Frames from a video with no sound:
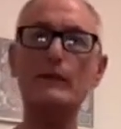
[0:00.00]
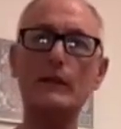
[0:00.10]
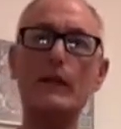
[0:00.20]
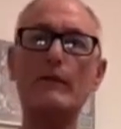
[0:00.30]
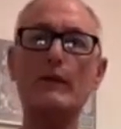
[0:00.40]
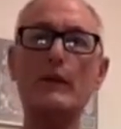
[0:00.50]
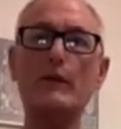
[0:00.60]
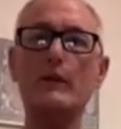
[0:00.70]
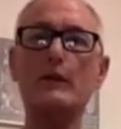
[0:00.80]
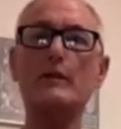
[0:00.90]
See if you
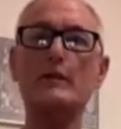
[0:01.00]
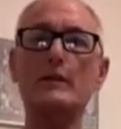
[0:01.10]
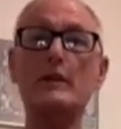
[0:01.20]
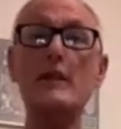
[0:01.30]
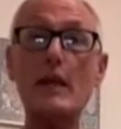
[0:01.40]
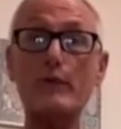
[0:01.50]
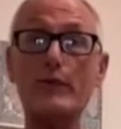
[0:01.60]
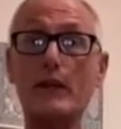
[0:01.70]
can just sniff